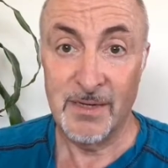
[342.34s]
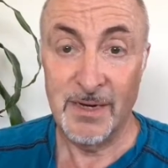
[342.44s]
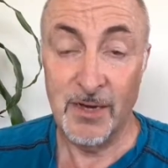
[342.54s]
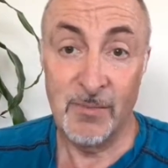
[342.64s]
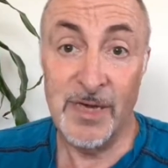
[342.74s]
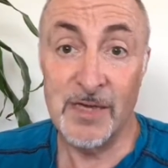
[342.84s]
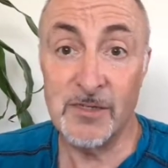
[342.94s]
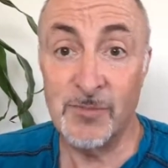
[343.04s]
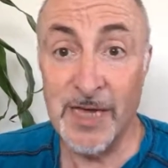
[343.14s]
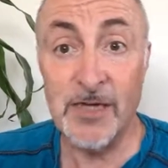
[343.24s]
Now, you may get
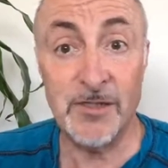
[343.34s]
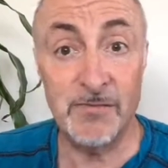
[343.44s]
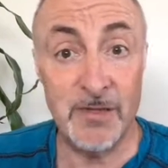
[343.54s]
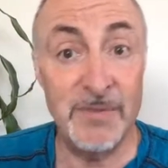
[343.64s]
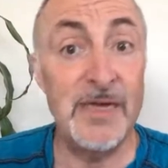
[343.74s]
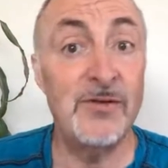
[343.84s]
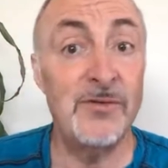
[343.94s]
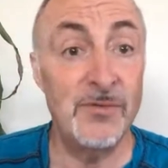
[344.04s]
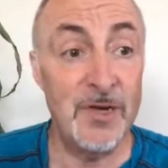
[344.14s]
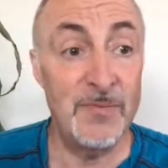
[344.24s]
some reaction from the men
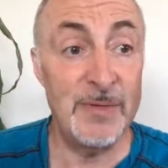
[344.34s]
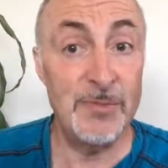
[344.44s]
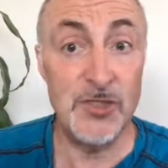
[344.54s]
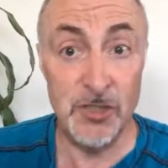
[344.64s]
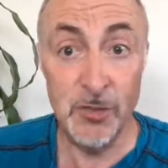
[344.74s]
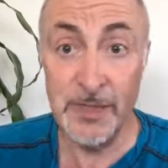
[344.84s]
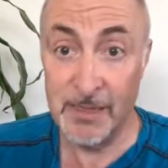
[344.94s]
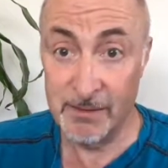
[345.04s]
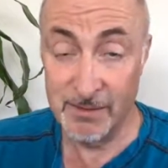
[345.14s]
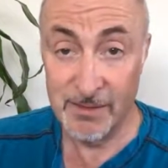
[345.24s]
who have been
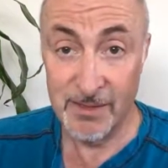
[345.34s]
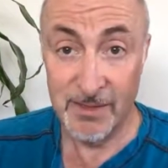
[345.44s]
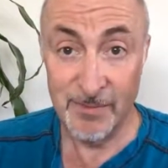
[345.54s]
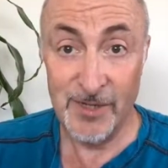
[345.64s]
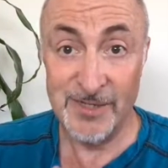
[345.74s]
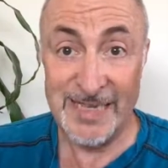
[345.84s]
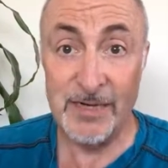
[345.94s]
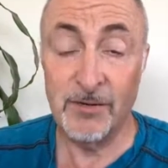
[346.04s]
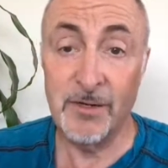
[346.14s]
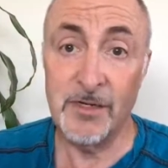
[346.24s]
pursuing because they
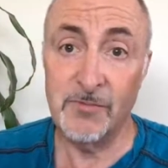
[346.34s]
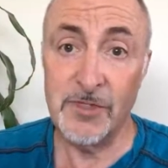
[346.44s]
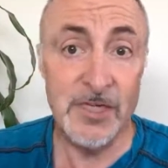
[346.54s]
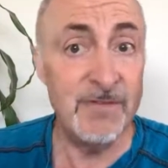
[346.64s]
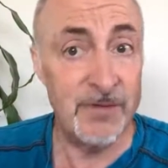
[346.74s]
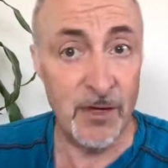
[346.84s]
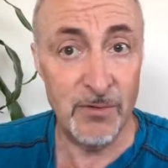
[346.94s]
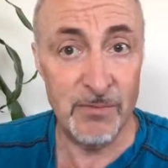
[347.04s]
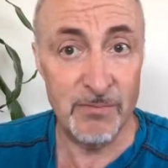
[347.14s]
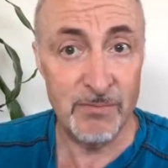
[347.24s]
don't know how to receive
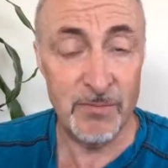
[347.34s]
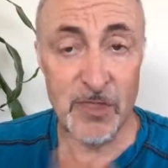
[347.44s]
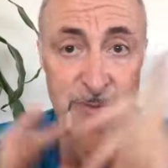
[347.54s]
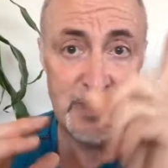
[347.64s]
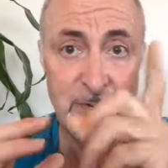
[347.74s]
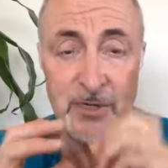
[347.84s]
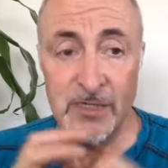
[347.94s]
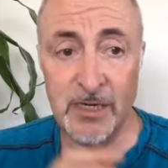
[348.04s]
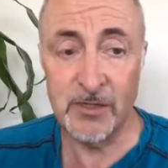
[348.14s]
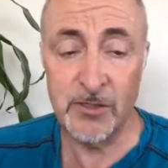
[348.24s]
no. I'll speak to that one in a
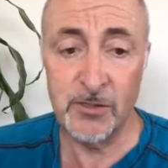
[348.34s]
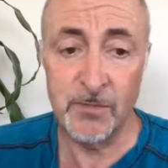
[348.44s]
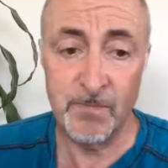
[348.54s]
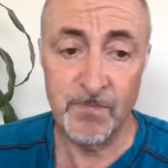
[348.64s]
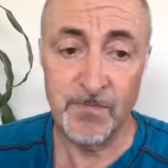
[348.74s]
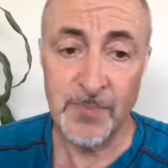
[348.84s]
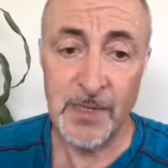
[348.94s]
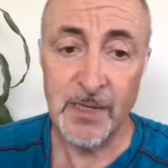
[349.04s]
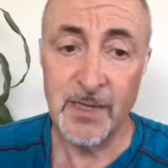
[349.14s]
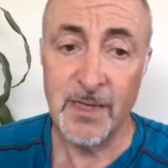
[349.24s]
second too.
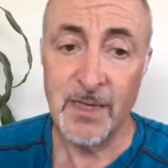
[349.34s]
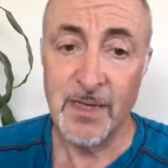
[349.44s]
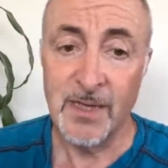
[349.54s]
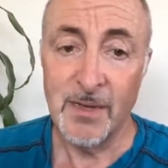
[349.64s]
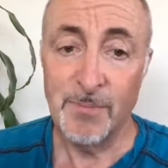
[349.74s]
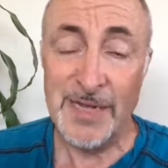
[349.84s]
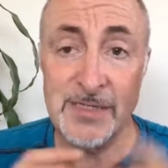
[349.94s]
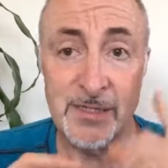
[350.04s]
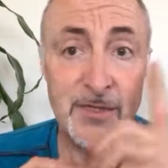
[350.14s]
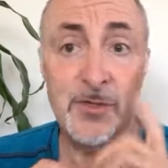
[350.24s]
But
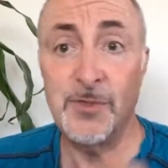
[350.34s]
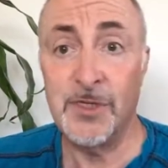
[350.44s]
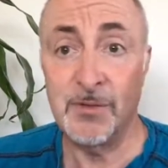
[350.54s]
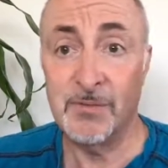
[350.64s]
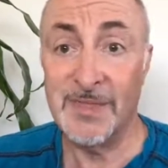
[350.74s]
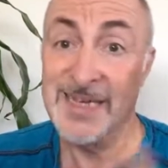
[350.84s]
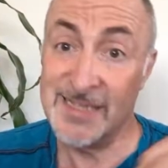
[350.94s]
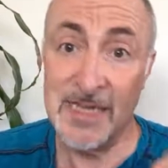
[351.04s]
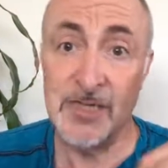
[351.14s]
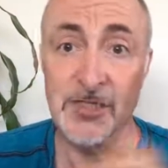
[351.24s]
that's nothing to do with you. That's
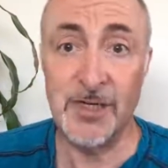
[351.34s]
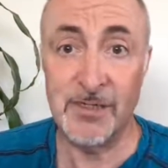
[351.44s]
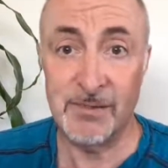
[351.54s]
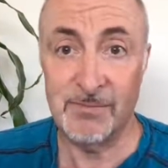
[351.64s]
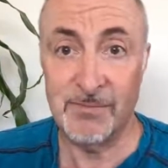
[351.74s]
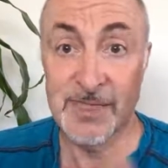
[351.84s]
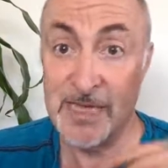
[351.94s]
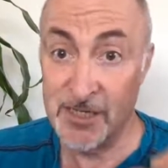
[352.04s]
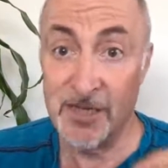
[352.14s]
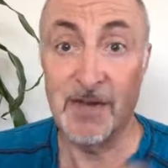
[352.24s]
their shit,
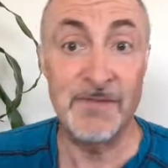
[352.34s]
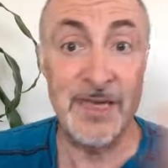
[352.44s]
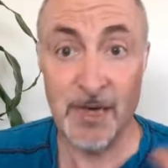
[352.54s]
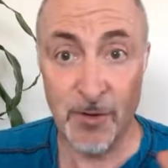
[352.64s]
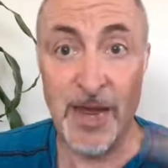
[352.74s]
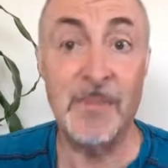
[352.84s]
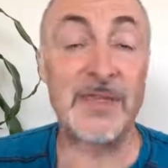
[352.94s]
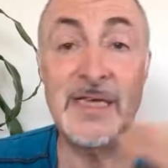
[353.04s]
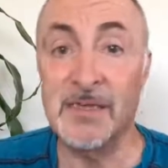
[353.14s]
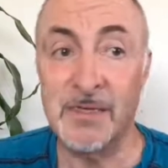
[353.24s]
their stuff, their crap,
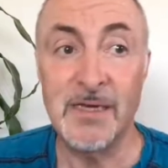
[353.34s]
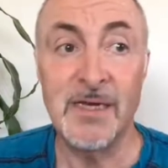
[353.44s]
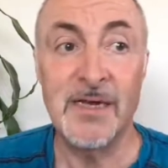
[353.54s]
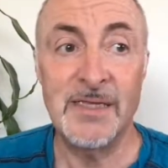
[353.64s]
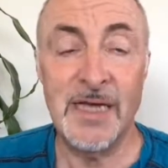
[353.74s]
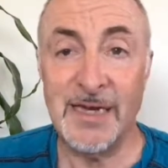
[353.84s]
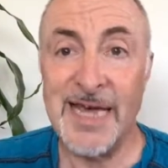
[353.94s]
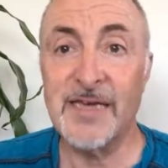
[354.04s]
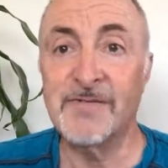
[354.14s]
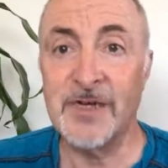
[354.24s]
their, their
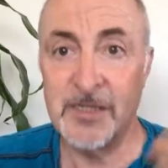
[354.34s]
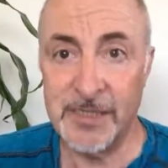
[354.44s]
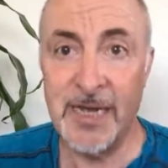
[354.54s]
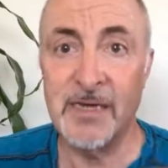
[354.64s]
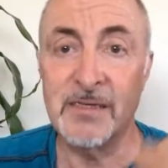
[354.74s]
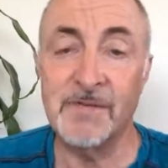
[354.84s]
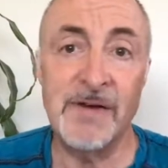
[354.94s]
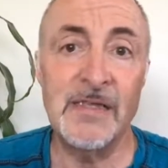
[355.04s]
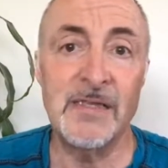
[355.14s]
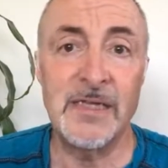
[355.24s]
lack of understanding of the
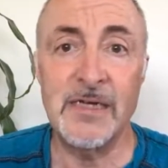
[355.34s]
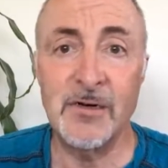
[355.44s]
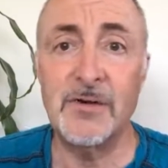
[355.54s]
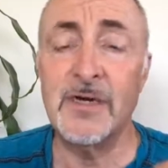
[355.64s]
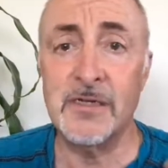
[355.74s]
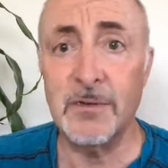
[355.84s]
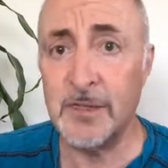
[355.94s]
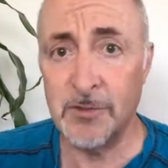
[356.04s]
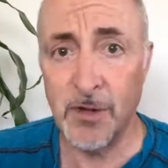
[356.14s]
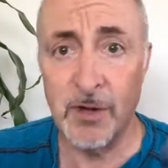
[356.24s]
fact that they don't know how
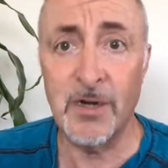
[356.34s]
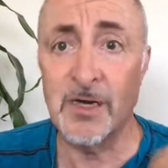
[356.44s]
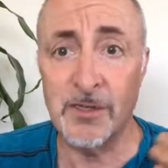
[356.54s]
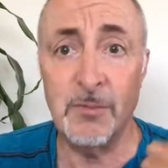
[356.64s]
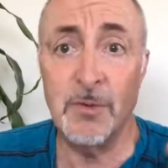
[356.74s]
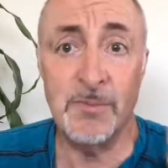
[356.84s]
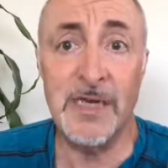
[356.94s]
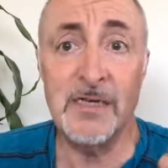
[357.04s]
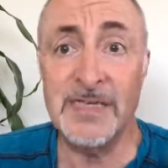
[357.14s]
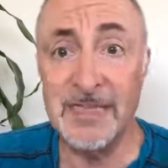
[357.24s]
to honor other human
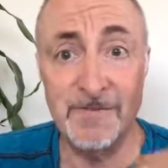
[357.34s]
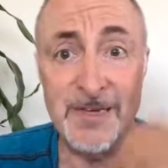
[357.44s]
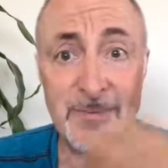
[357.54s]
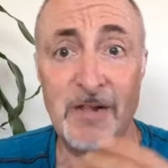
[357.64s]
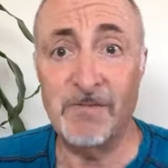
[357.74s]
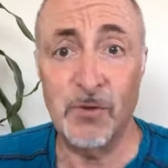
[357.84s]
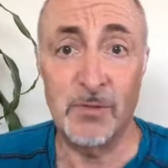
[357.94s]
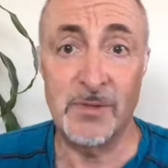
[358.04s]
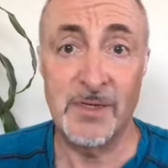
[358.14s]
beings in the female form.